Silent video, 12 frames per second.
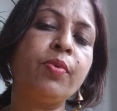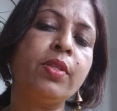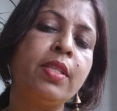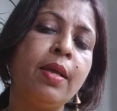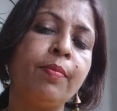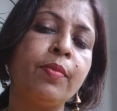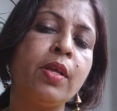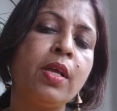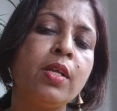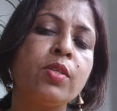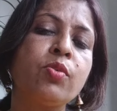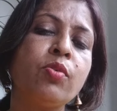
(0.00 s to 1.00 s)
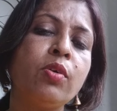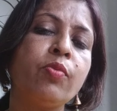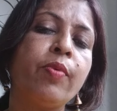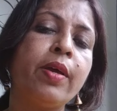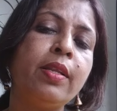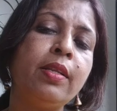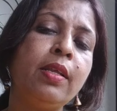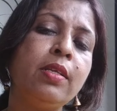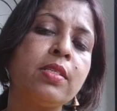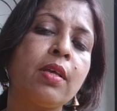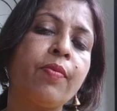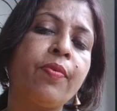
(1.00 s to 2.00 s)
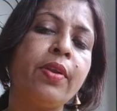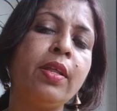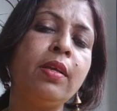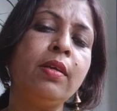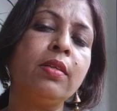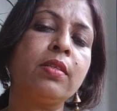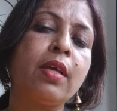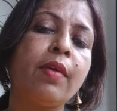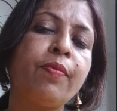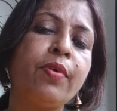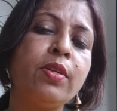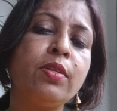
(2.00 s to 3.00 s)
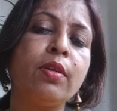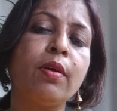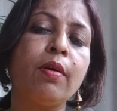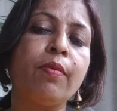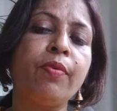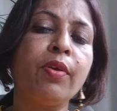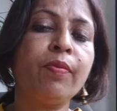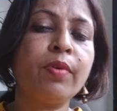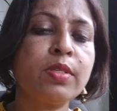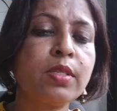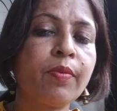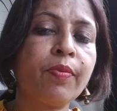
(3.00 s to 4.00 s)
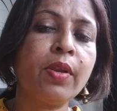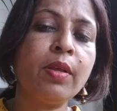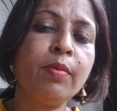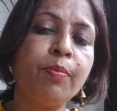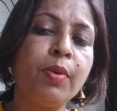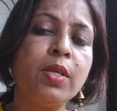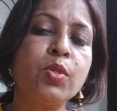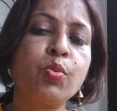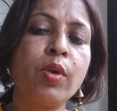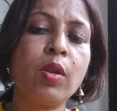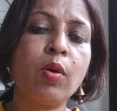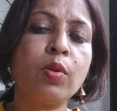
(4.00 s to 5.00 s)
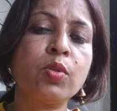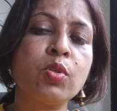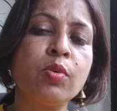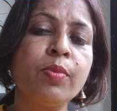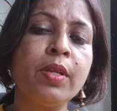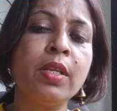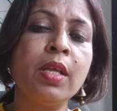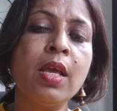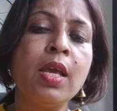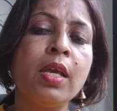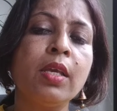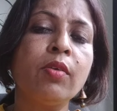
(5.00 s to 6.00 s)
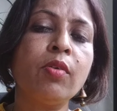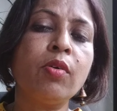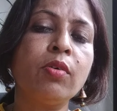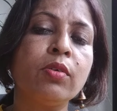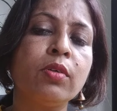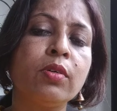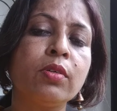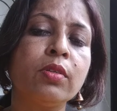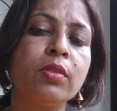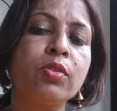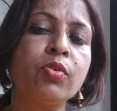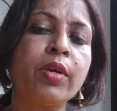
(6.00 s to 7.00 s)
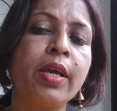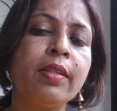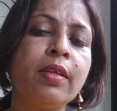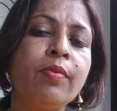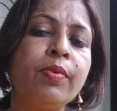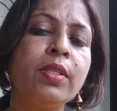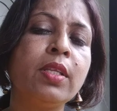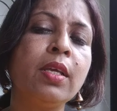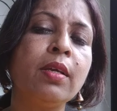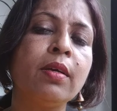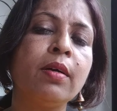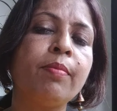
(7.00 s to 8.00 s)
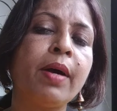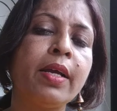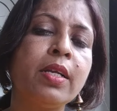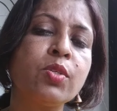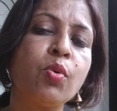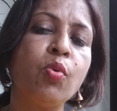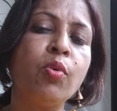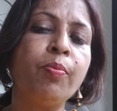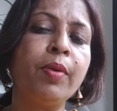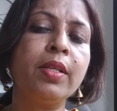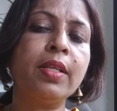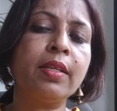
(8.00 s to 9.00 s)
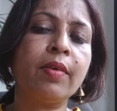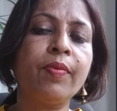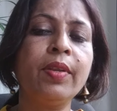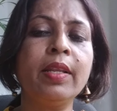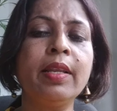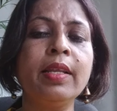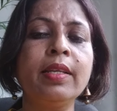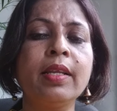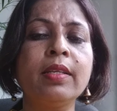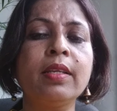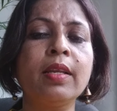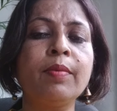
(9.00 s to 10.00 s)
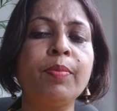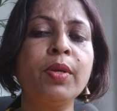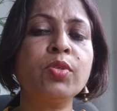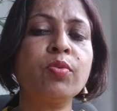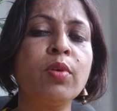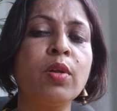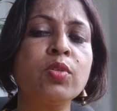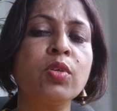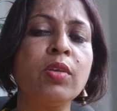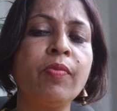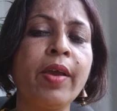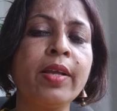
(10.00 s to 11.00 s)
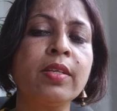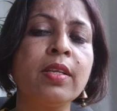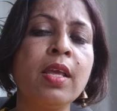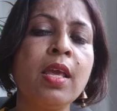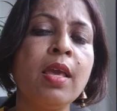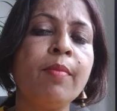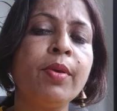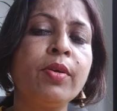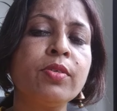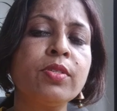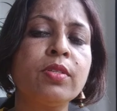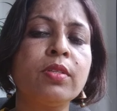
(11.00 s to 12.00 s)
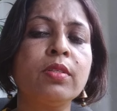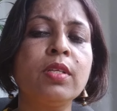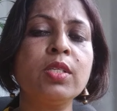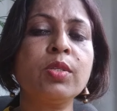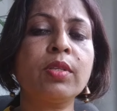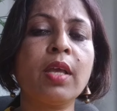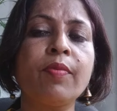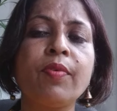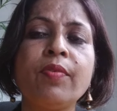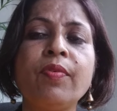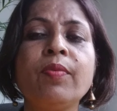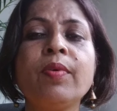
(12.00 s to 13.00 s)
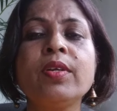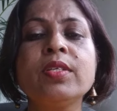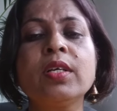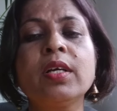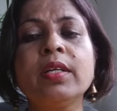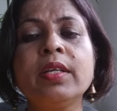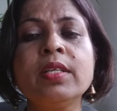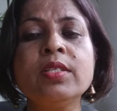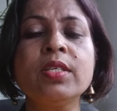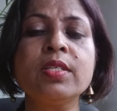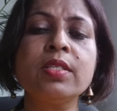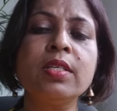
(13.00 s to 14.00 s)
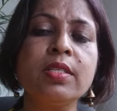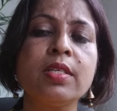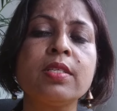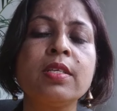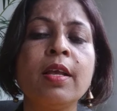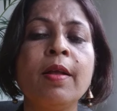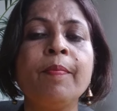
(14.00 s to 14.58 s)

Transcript: with them. So when the suffering typhoid fever suffering pigs were also been together with the buyer's own pig, then definitely that pigs will also infected, because this typhoid fever is a contagious disease.